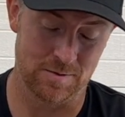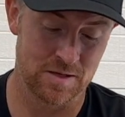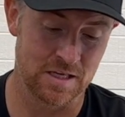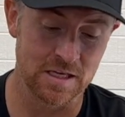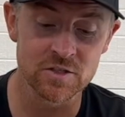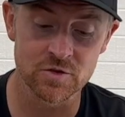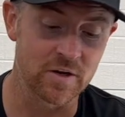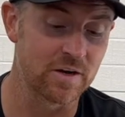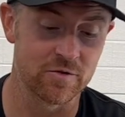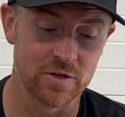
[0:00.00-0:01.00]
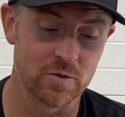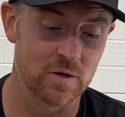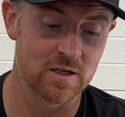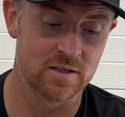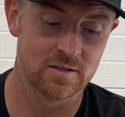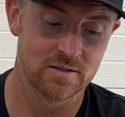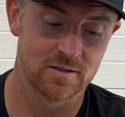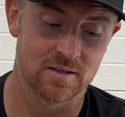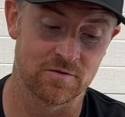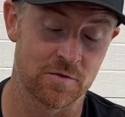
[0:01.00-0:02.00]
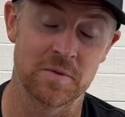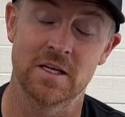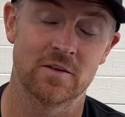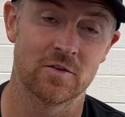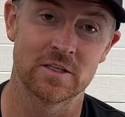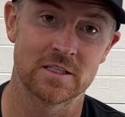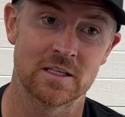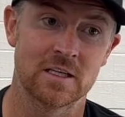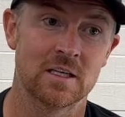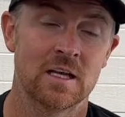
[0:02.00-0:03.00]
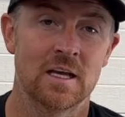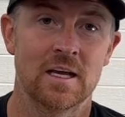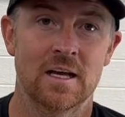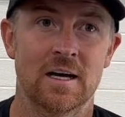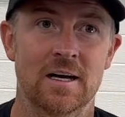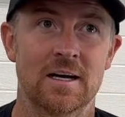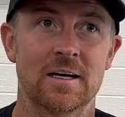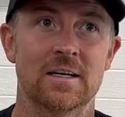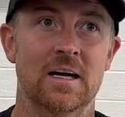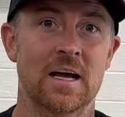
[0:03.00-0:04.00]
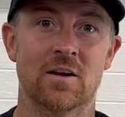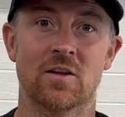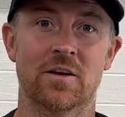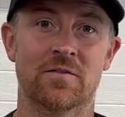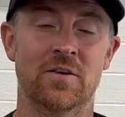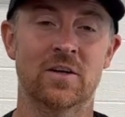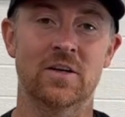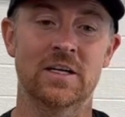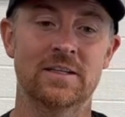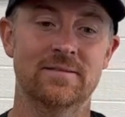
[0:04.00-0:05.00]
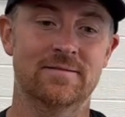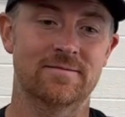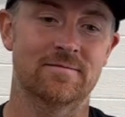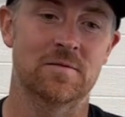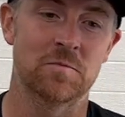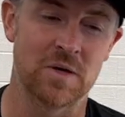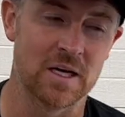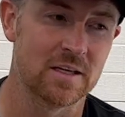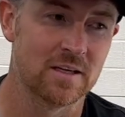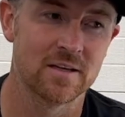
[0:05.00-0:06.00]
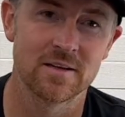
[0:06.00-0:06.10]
the engine ran really well for me. It always did. I had a lot of fun on it, but